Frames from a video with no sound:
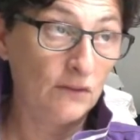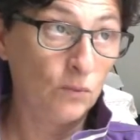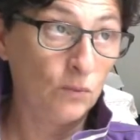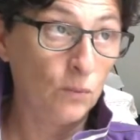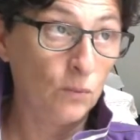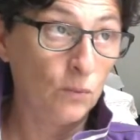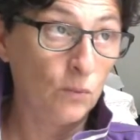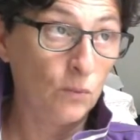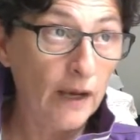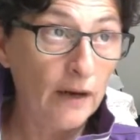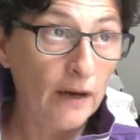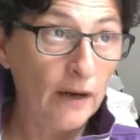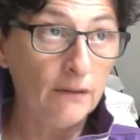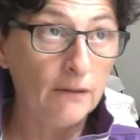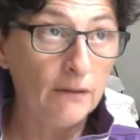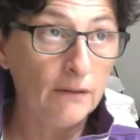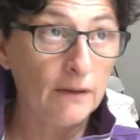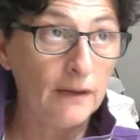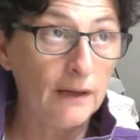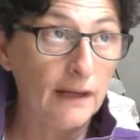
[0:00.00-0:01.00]

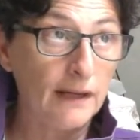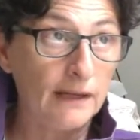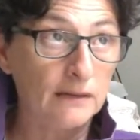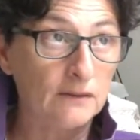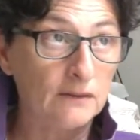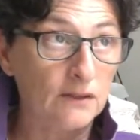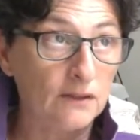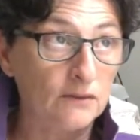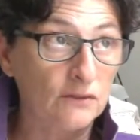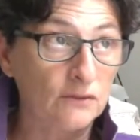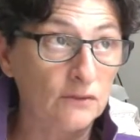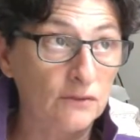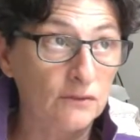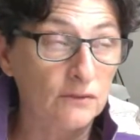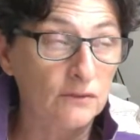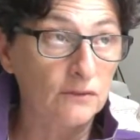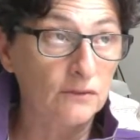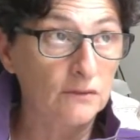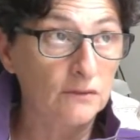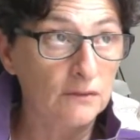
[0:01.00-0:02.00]
were, and
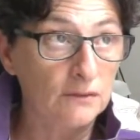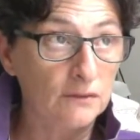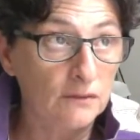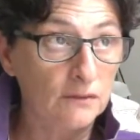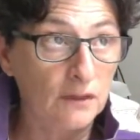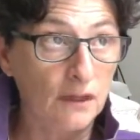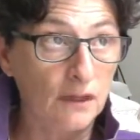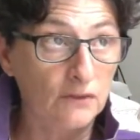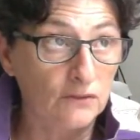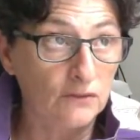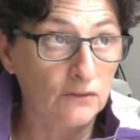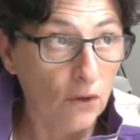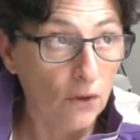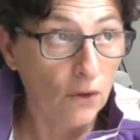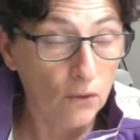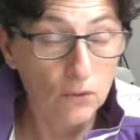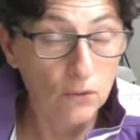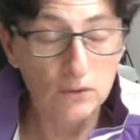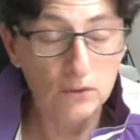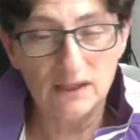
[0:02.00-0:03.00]
as
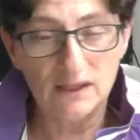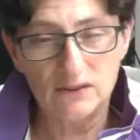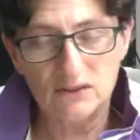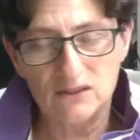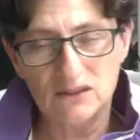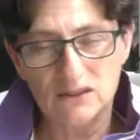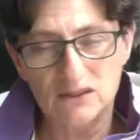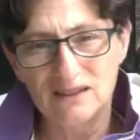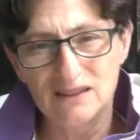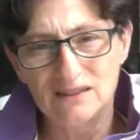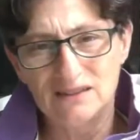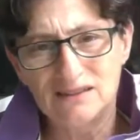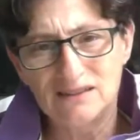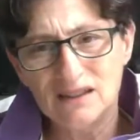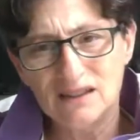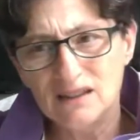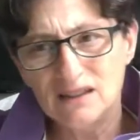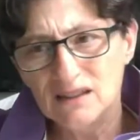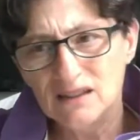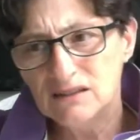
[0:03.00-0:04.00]
old as guilt
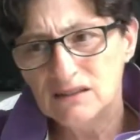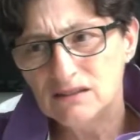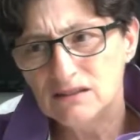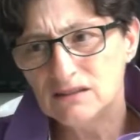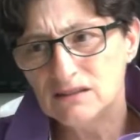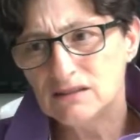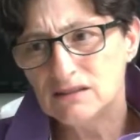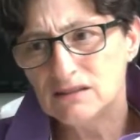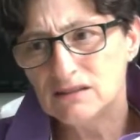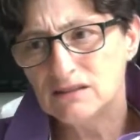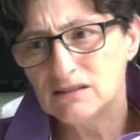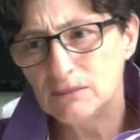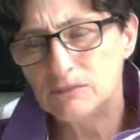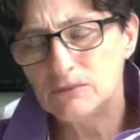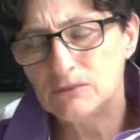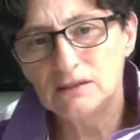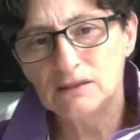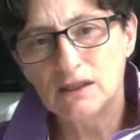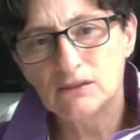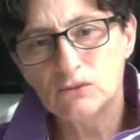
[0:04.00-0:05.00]
is,
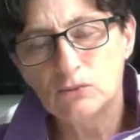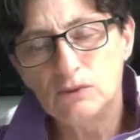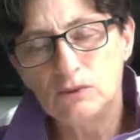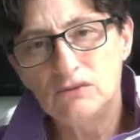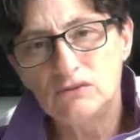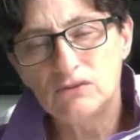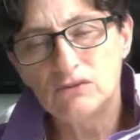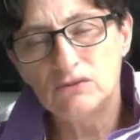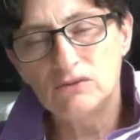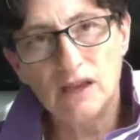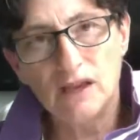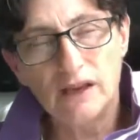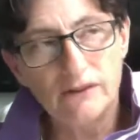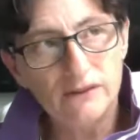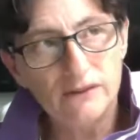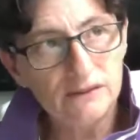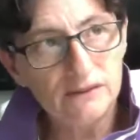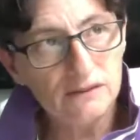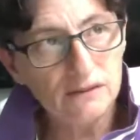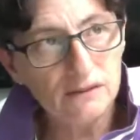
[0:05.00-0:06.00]
something that we've
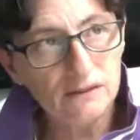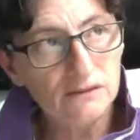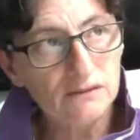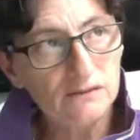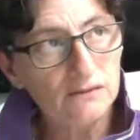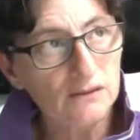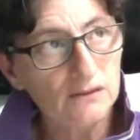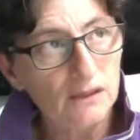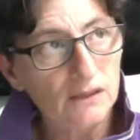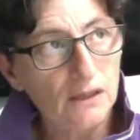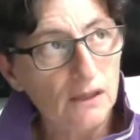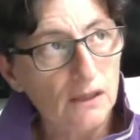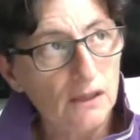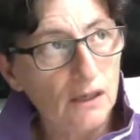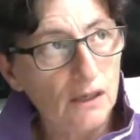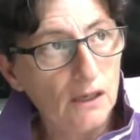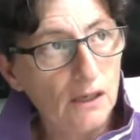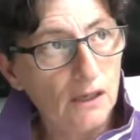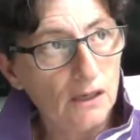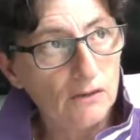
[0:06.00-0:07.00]
inherited
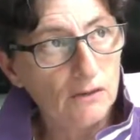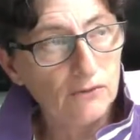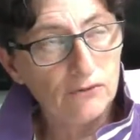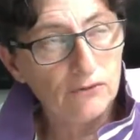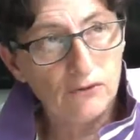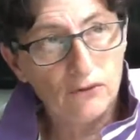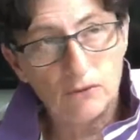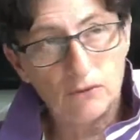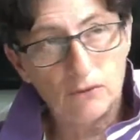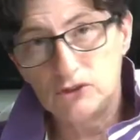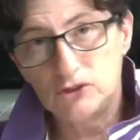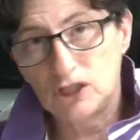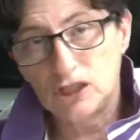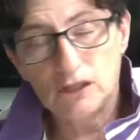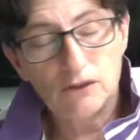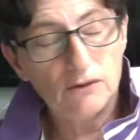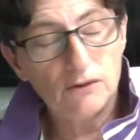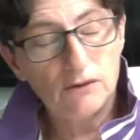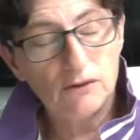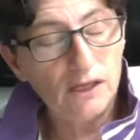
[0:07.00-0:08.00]
from
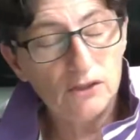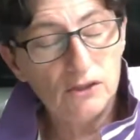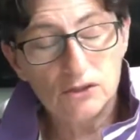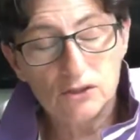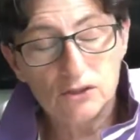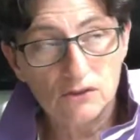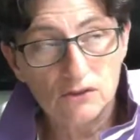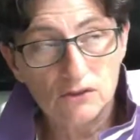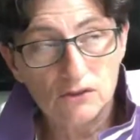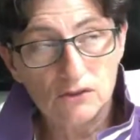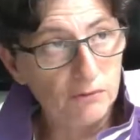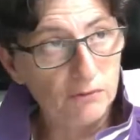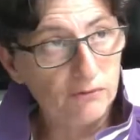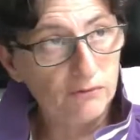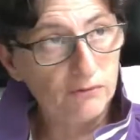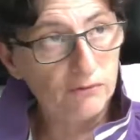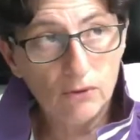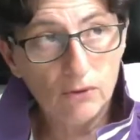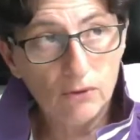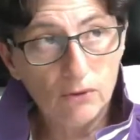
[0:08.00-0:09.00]
generations
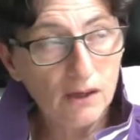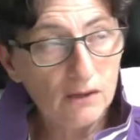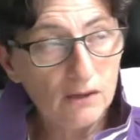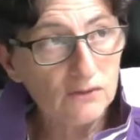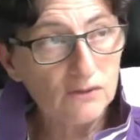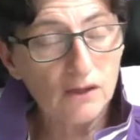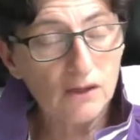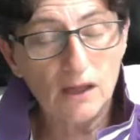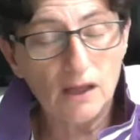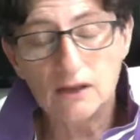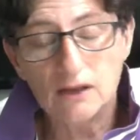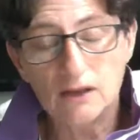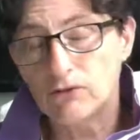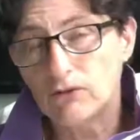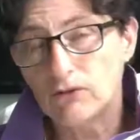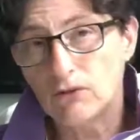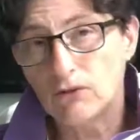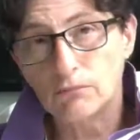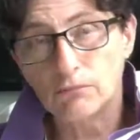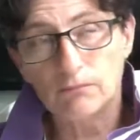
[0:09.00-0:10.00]
before us and
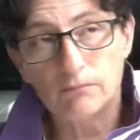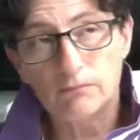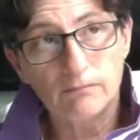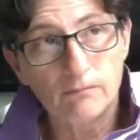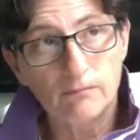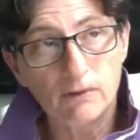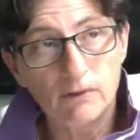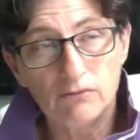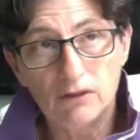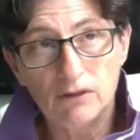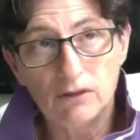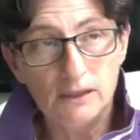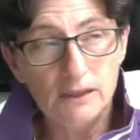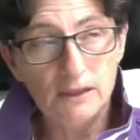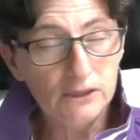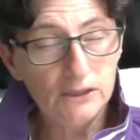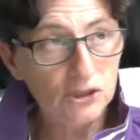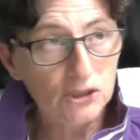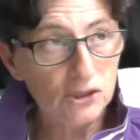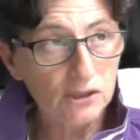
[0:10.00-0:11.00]
from
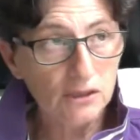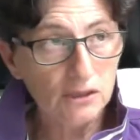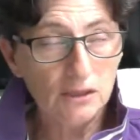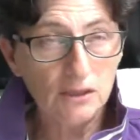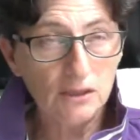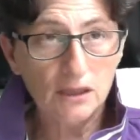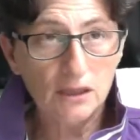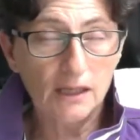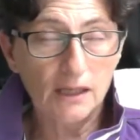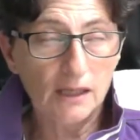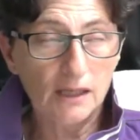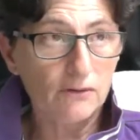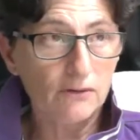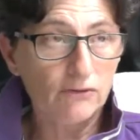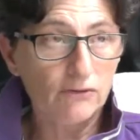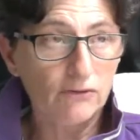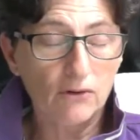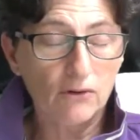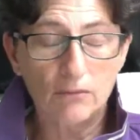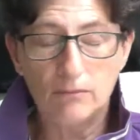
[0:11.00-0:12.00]
religion and
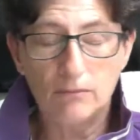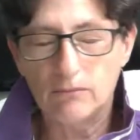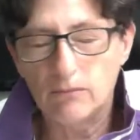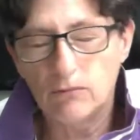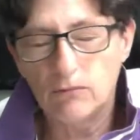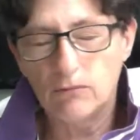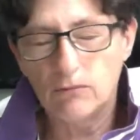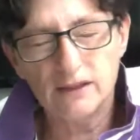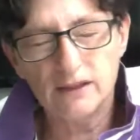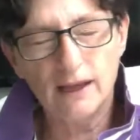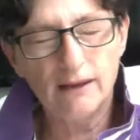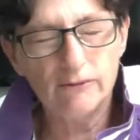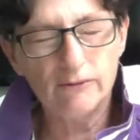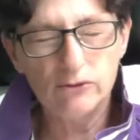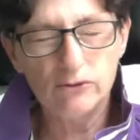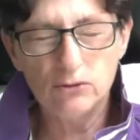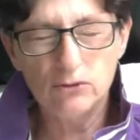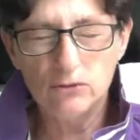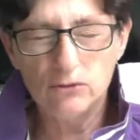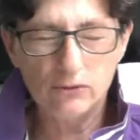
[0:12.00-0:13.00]
from what have
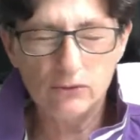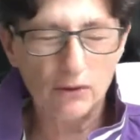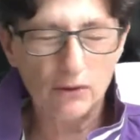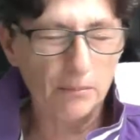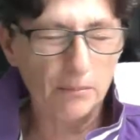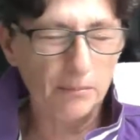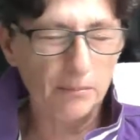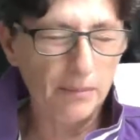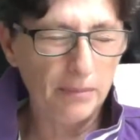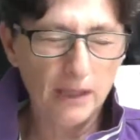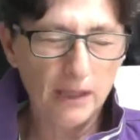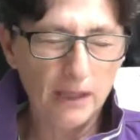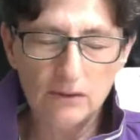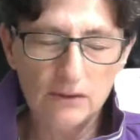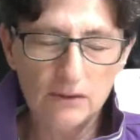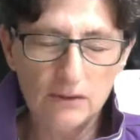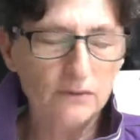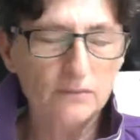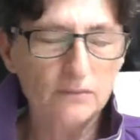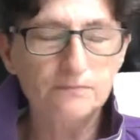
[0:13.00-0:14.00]
you, from
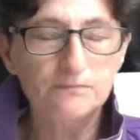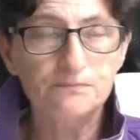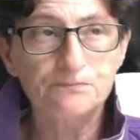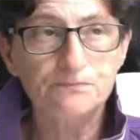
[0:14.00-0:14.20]
parents,